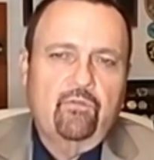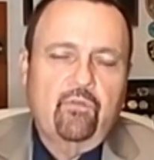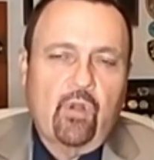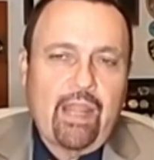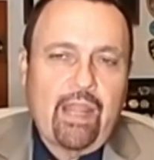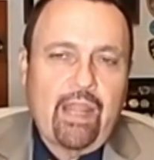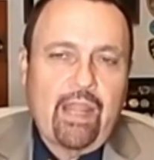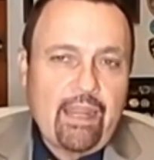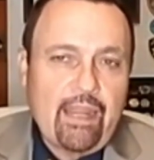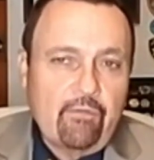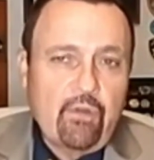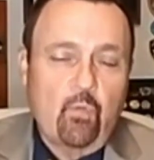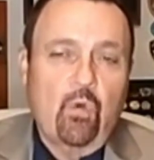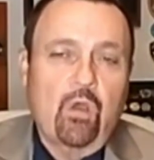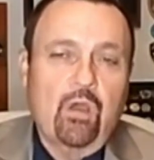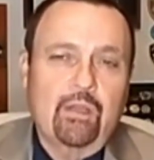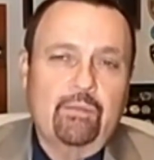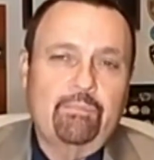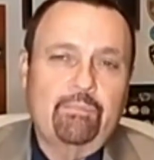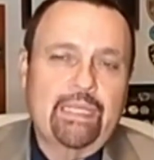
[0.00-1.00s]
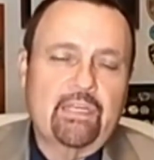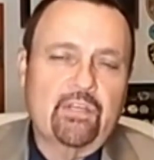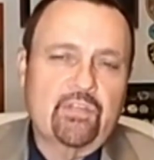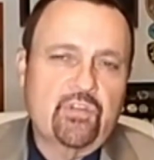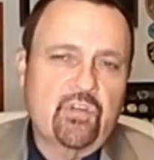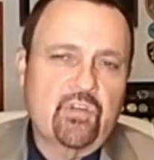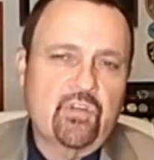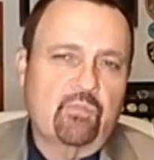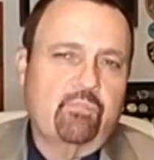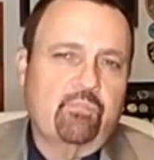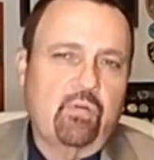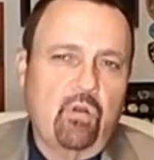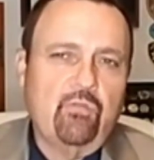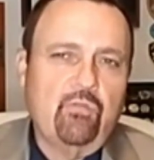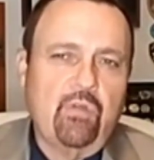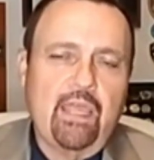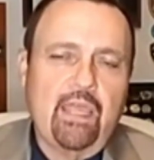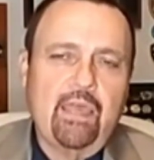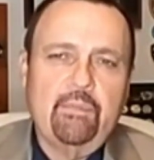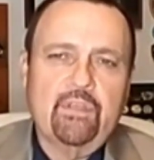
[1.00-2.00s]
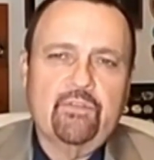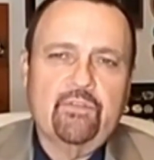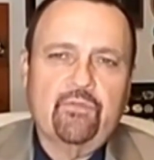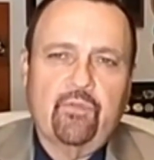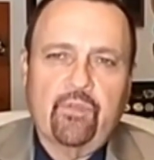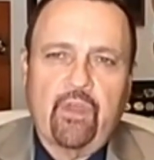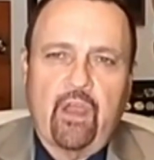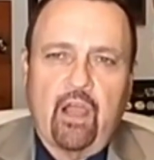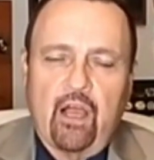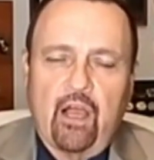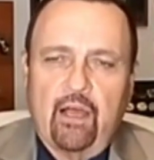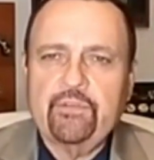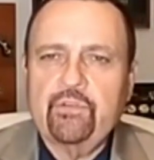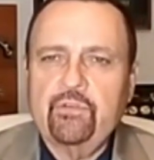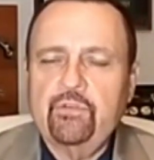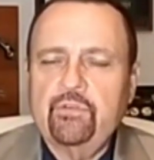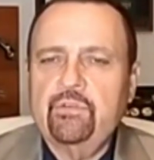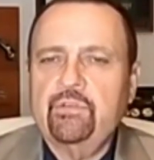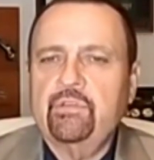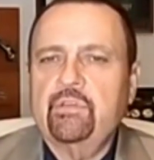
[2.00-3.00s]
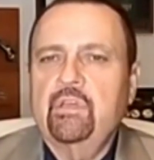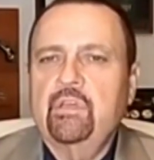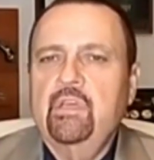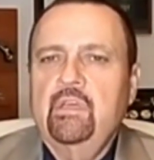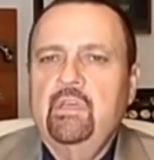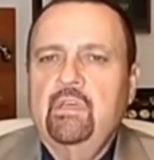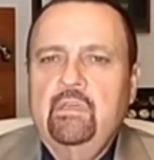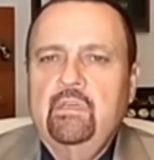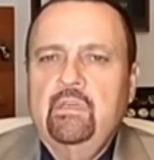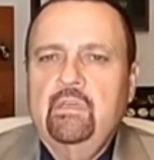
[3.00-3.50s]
for everyone, because your program is for the officers,